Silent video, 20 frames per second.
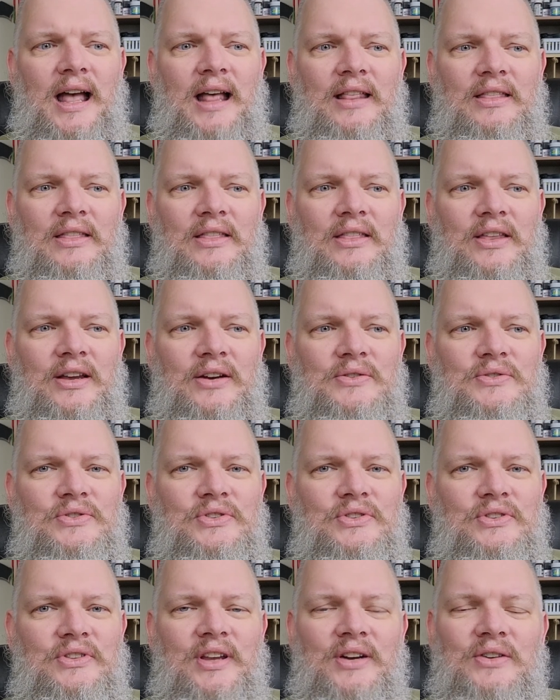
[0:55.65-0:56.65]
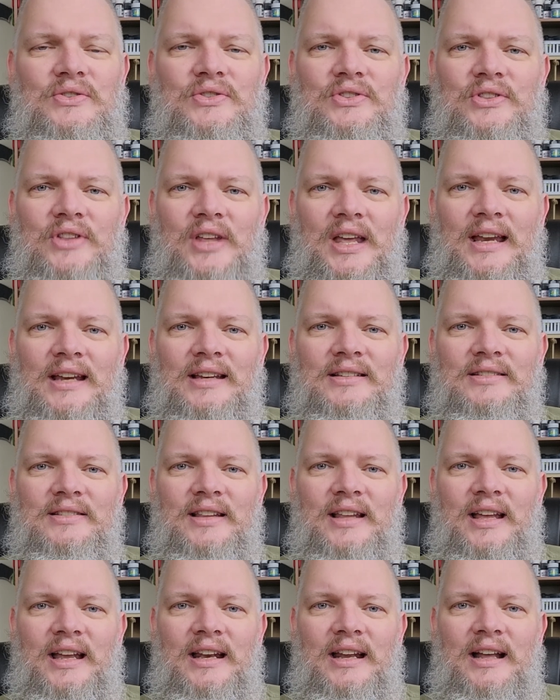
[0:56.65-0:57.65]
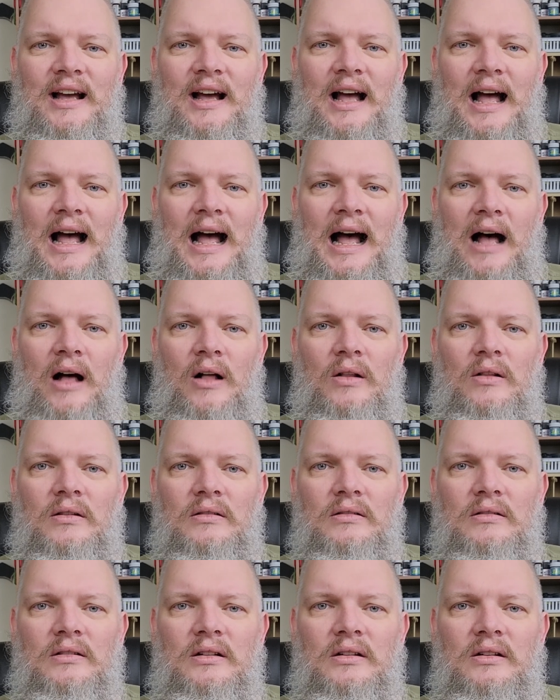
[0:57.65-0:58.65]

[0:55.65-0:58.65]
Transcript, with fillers: there's there's things that I'll